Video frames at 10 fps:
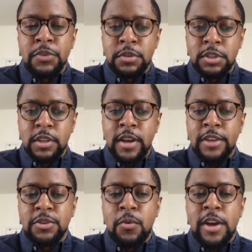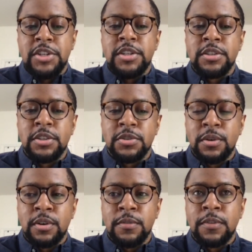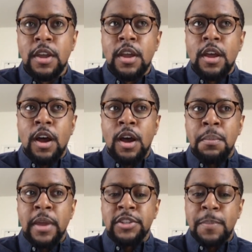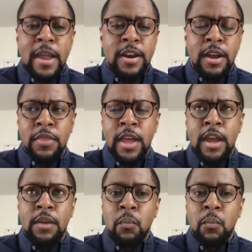to the next question to sort of expand on that.